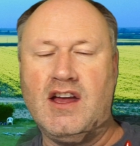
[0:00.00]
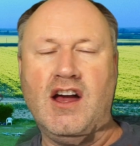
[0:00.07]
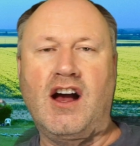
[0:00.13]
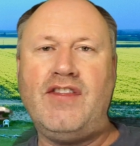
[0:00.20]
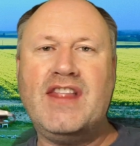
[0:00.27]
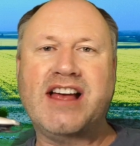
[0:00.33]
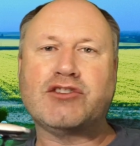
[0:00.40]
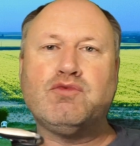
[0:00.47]
And
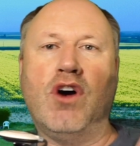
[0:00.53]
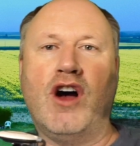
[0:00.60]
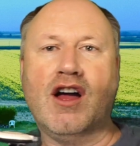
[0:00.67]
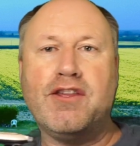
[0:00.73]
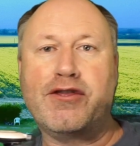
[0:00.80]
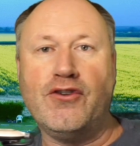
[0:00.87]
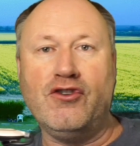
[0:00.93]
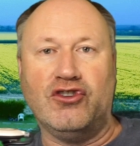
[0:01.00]
that's what I
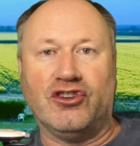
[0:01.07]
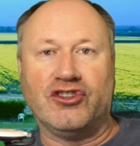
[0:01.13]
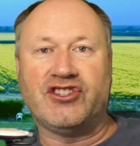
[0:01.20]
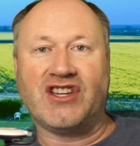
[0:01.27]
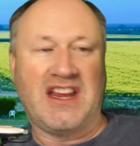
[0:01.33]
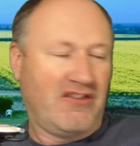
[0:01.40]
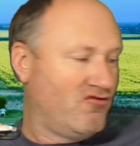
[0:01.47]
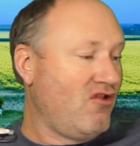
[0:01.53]

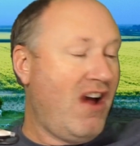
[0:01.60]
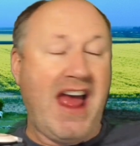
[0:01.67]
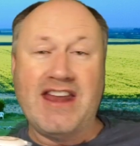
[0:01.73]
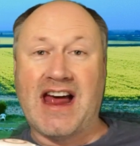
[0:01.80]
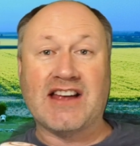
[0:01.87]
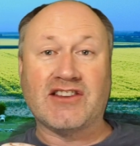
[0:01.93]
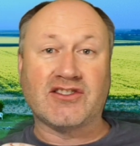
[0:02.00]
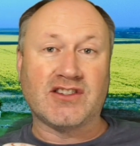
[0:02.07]
thought it read
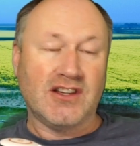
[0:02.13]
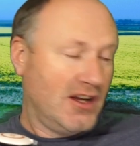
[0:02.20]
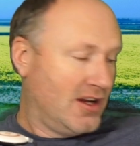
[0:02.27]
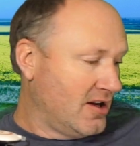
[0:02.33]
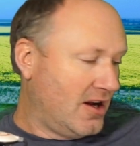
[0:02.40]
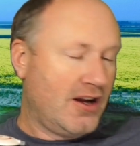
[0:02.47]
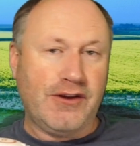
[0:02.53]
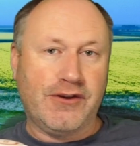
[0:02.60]
as.
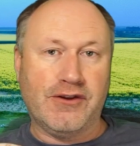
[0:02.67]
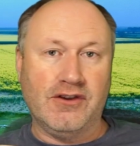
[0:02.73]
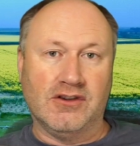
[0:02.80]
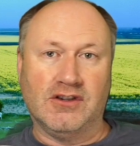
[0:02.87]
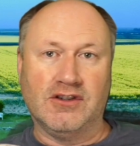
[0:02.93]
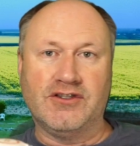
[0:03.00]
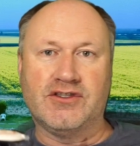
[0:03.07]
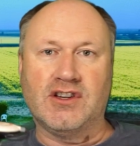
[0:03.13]
I
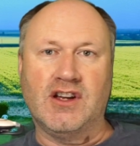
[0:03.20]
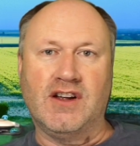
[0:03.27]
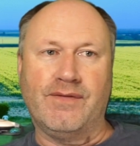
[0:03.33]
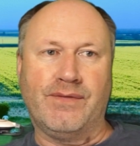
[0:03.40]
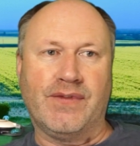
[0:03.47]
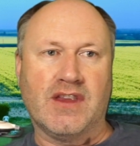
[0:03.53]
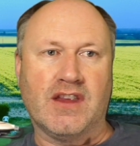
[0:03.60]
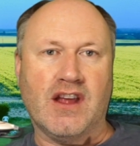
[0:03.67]
thought
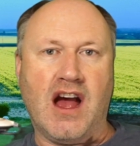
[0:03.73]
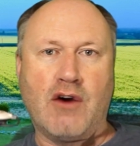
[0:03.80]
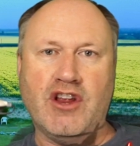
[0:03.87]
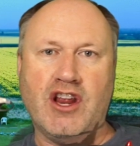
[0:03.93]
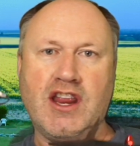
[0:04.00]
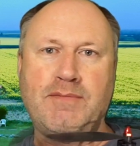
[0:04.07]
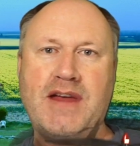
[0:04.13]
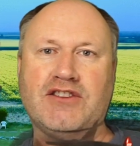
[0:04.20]
I would
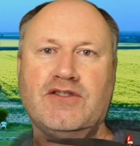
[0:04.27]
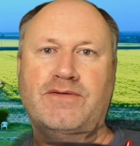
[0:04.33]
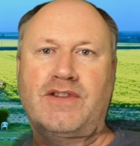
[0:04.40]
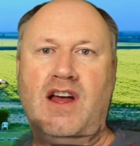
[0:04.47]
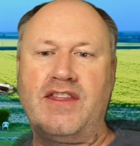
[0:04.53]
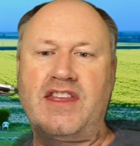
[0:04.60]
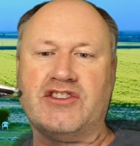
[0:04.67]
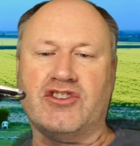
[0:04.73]
only be able to
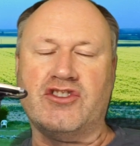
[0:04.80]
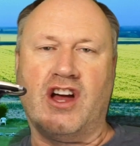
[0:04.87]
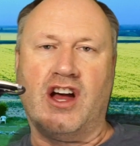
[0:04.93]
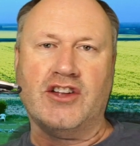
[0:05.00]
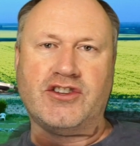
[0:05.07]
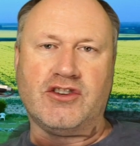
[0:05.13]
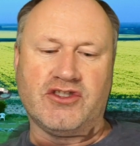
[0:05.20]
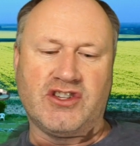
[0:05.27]
fly this under
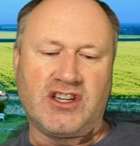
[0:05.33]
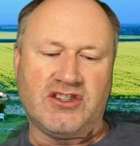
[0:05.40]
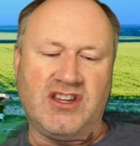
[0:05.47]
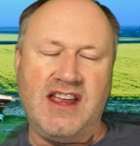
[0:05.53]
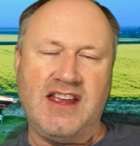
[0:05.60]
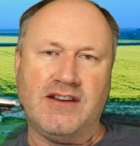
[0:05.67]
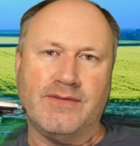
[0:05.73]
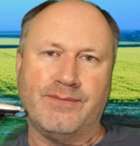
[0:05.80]
Article
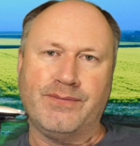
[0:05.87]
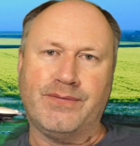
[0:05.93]
16.